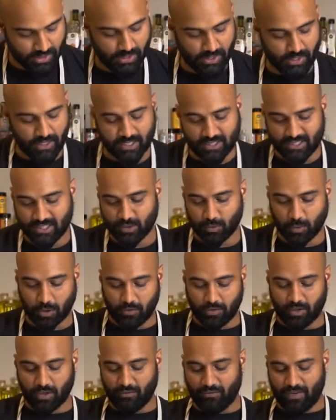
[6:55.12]
this is one
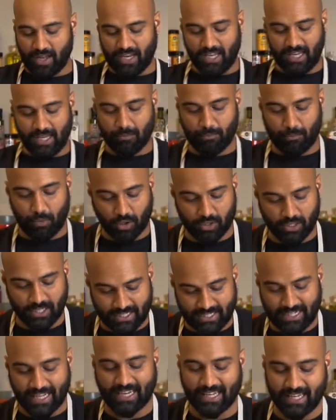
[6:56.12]
of the very
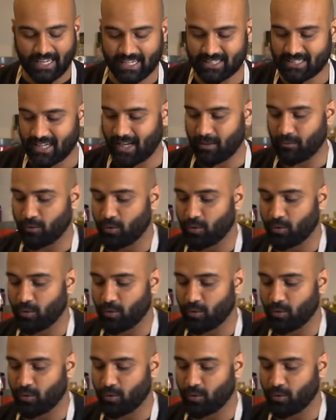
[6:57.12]
important techniques that I'm